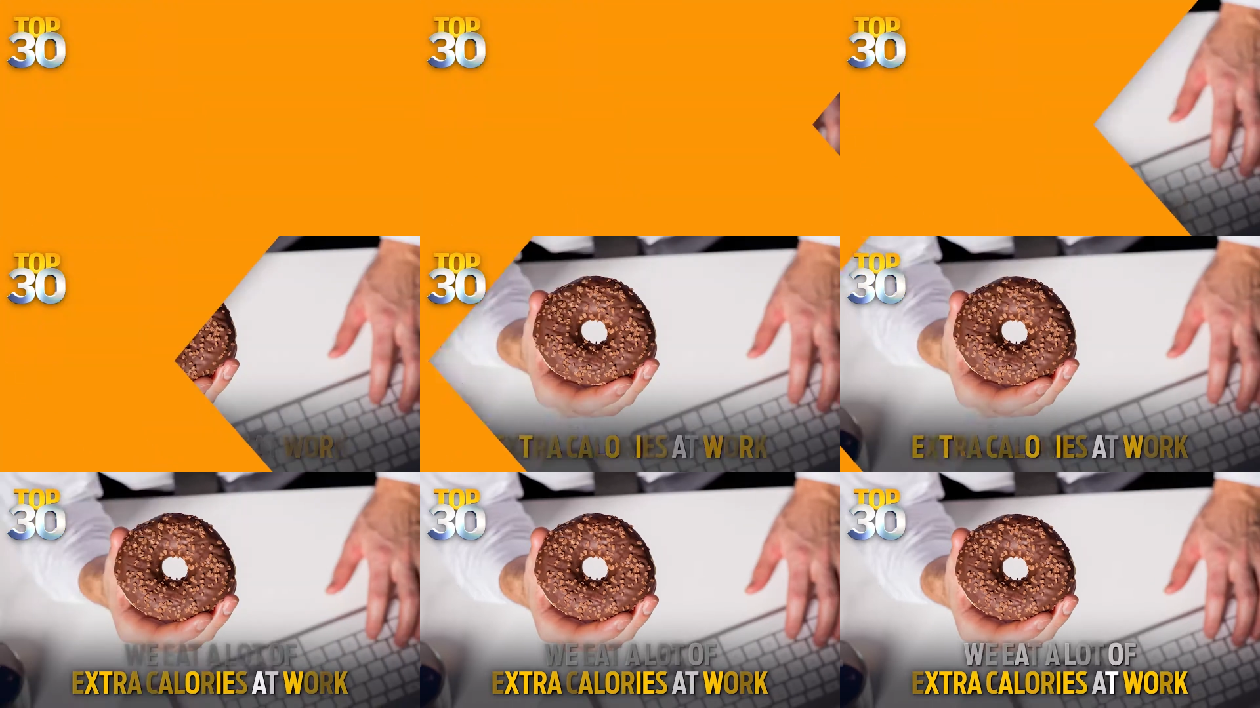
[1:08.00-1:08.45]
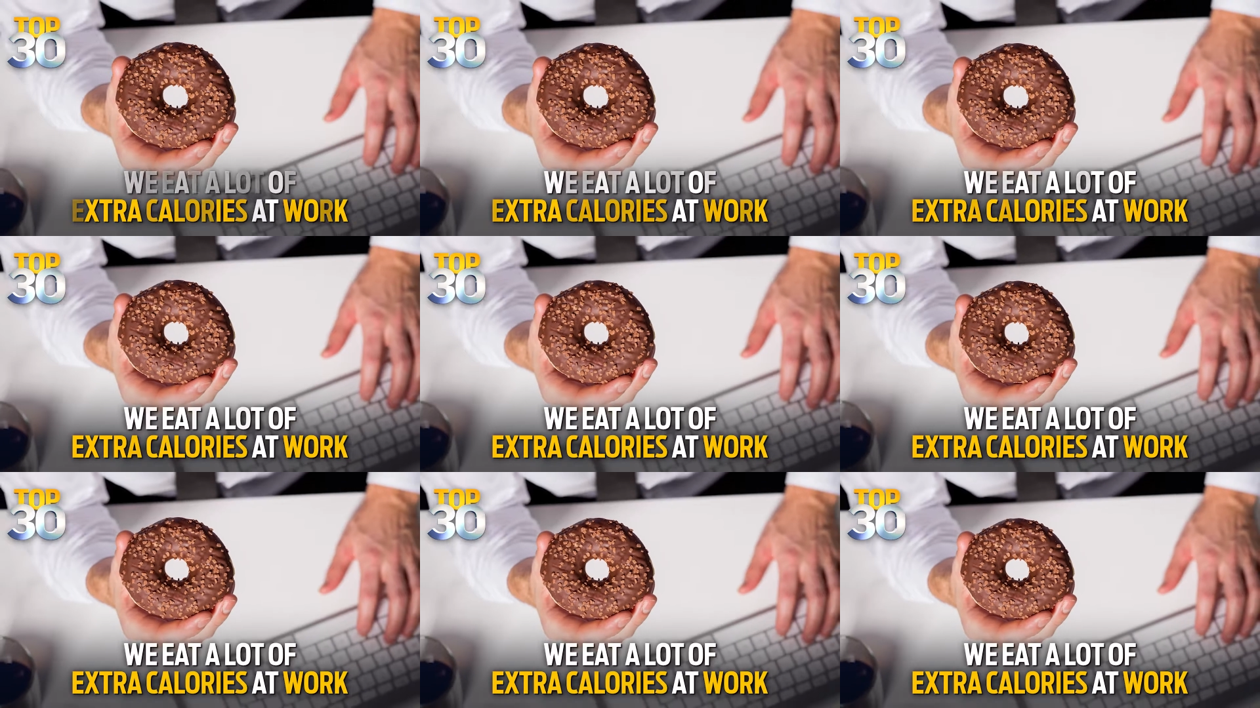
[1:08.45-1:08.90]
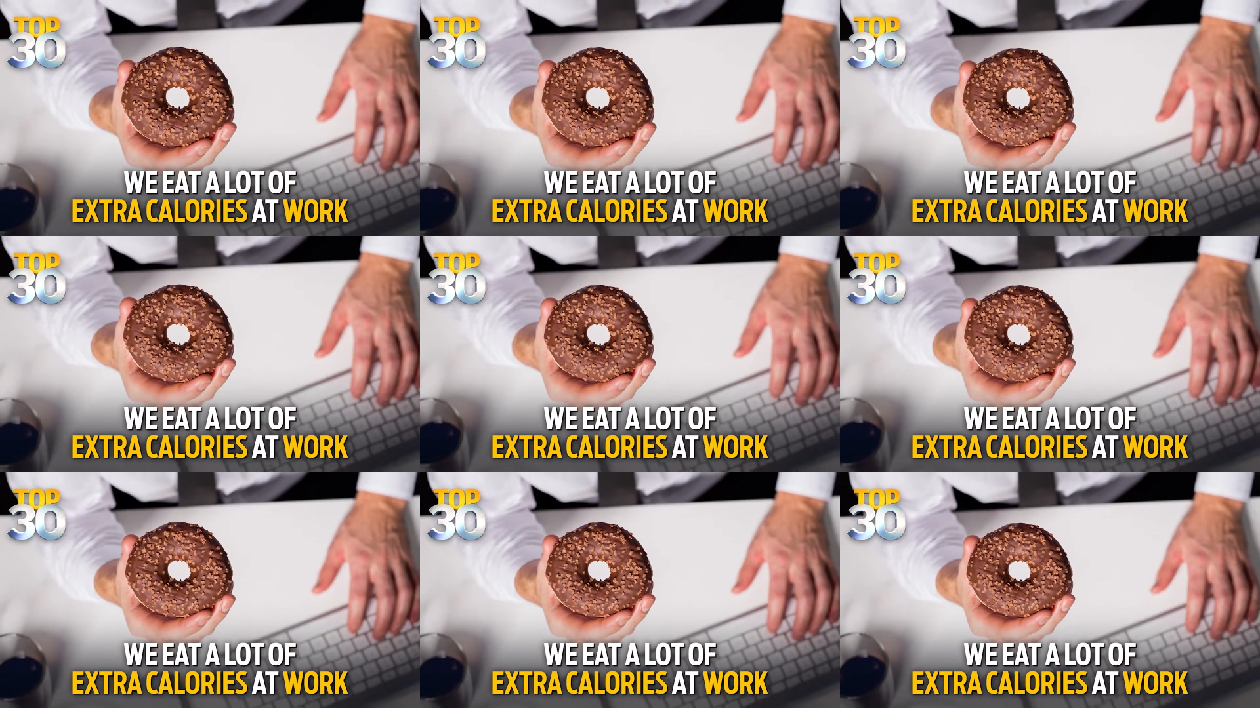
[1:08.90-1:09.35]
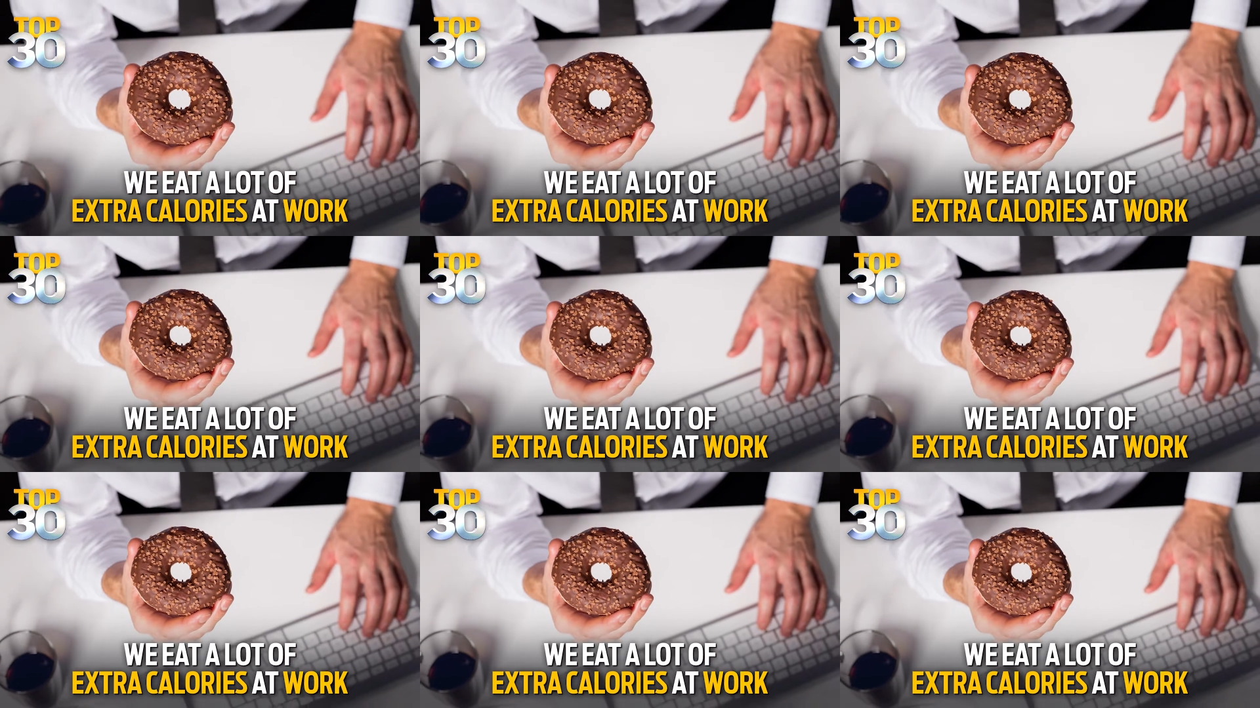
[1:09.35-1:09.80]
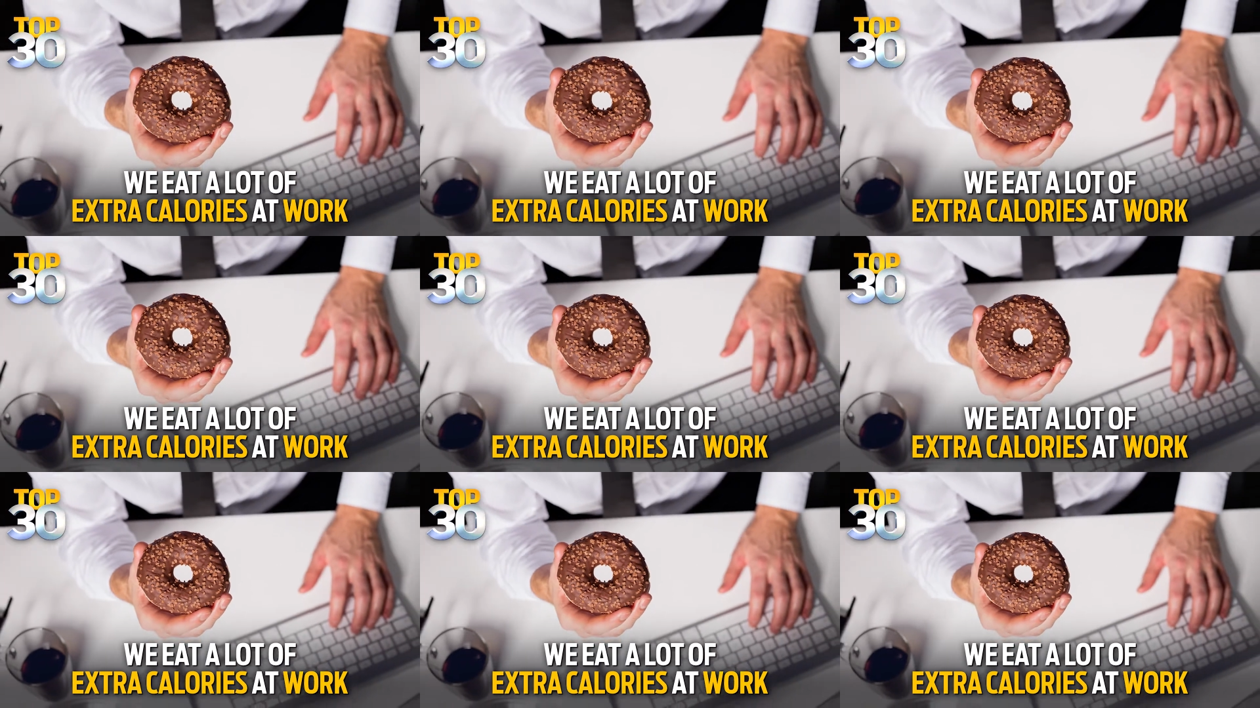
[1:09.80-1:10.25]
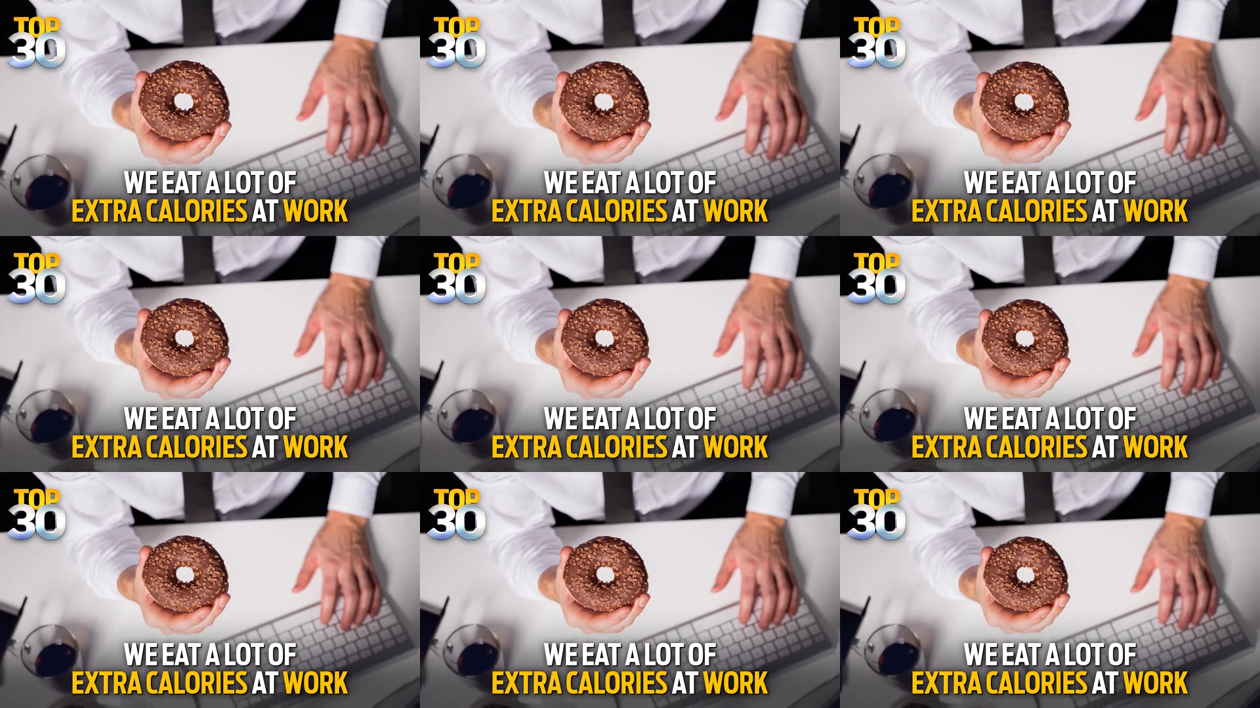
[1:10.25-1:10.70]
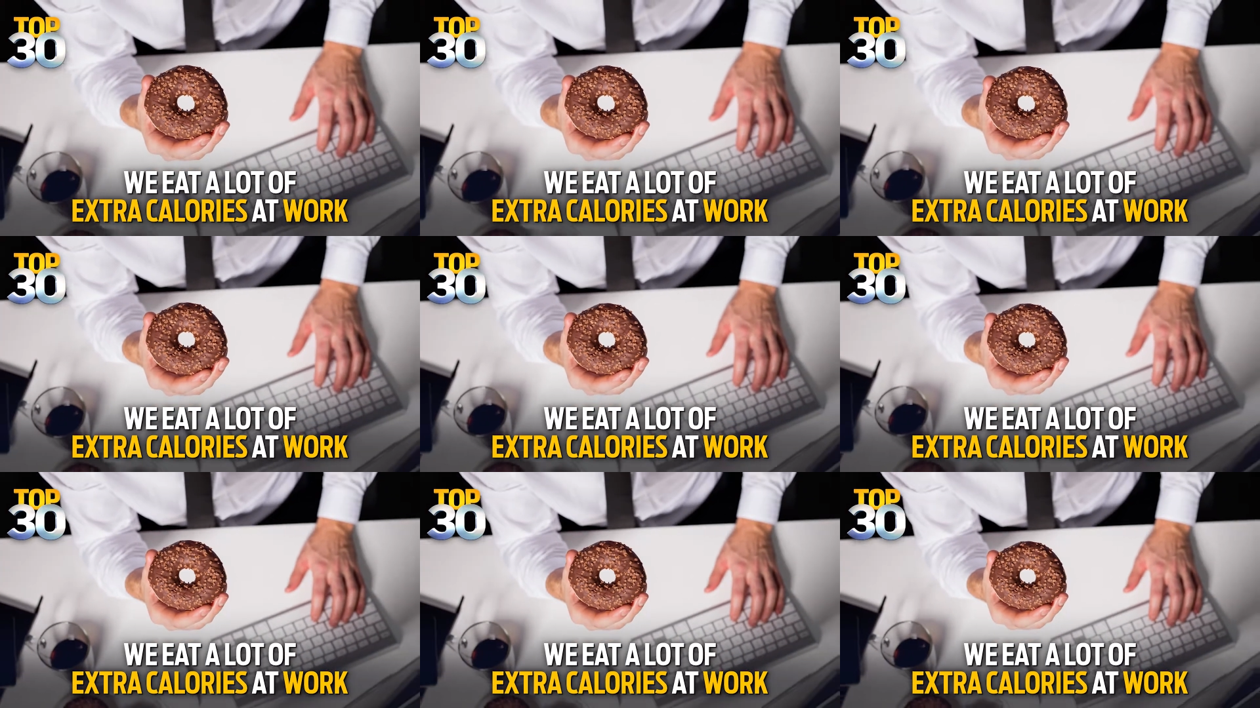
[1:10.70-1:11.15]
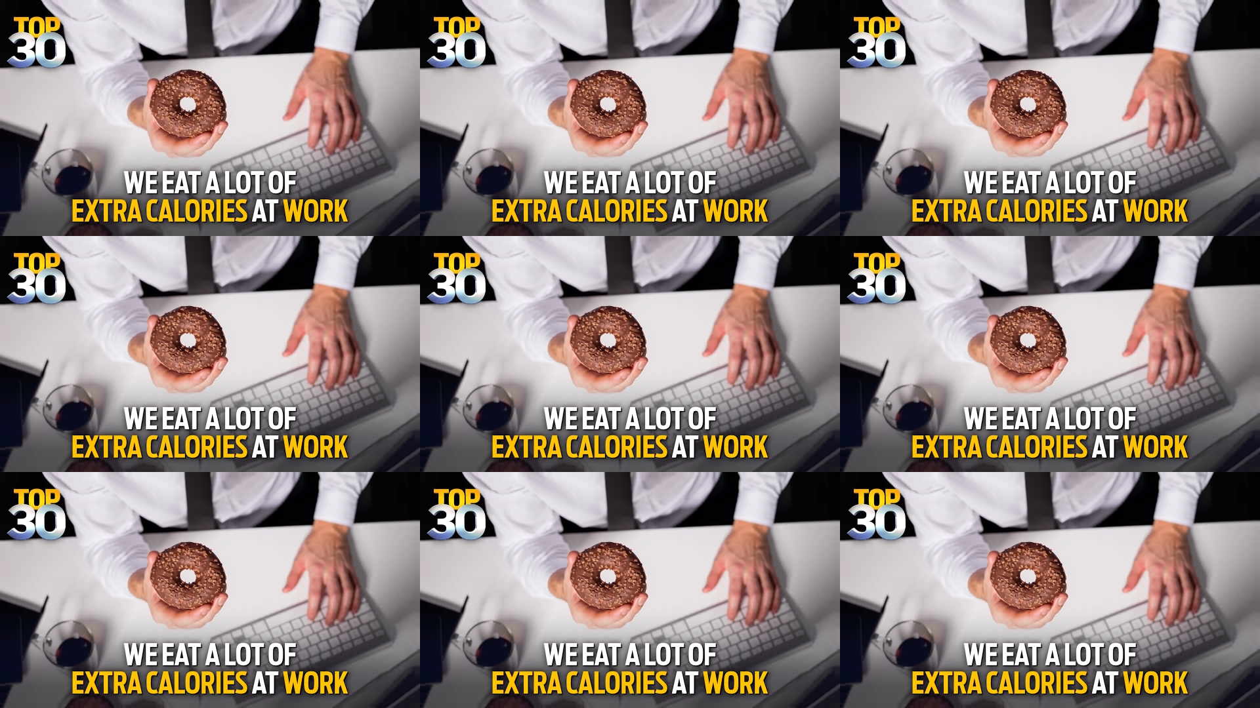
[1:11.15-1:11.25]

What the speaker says: [unreadable: no face in view]